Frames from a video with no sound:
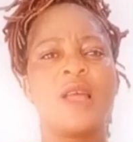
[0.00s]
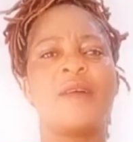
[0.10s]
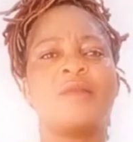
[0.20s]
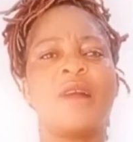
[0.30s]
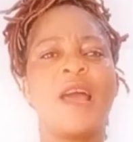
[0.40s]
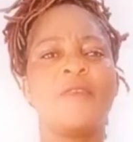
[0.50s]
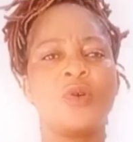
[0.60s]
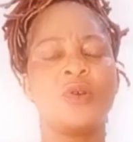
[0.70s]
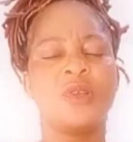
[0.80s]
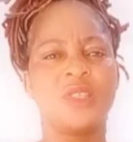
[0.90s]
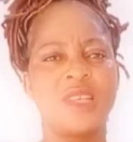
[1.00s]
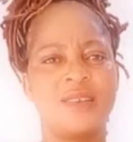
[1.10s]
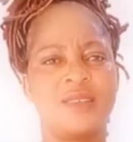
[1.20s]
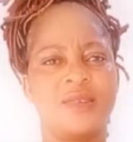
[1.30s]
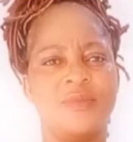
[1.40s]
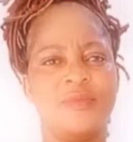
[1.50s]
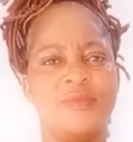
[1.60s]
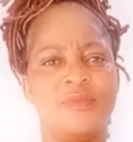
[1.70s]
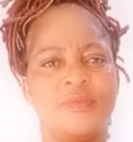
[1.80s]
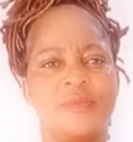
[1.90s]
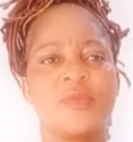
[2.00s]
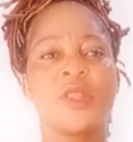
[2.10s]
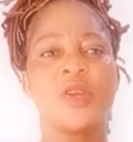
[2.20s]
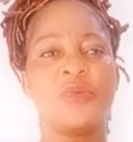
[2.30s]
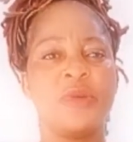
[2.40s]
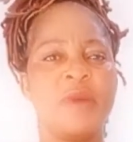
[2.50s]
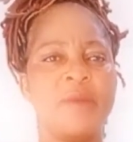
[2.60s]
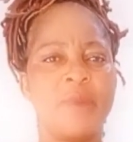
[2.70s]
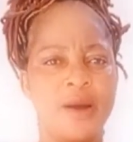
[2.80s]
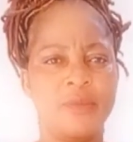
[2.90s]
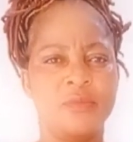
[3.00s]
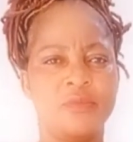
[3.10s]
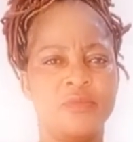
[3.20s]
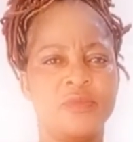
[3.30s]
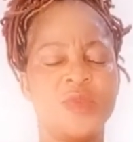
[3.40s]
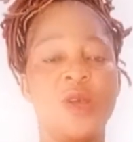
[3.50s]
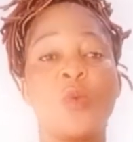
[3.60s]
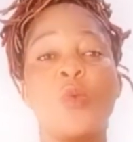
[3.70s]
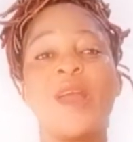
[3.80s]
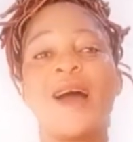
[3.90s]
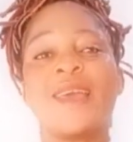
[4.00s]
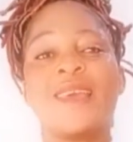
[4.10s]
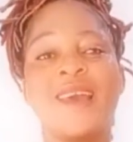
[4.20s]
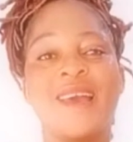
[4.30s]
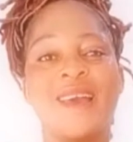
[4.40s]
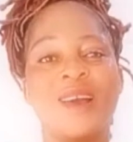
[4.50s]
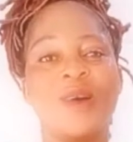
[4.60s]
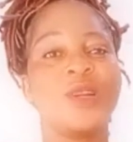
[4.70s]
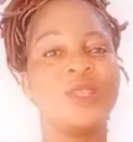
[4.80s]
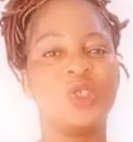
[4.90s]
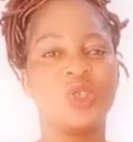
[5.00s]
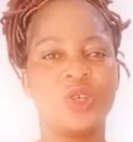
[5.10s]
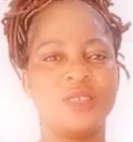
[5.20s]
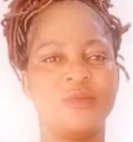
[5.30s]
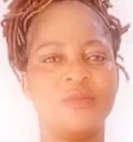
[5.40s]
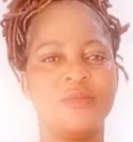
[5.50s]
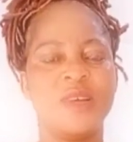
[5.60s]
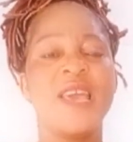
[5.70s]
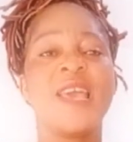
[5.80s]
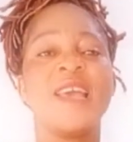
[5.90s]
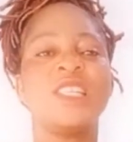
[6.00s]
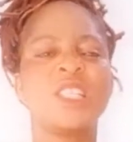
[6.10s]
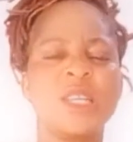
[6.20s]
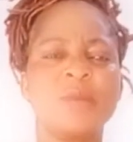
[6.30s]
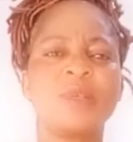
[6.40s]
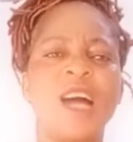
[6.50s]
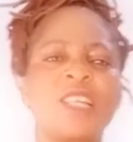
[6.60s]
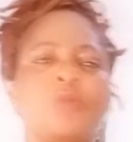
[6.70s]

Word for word: arrive on this earth remember we are here on a journey a script has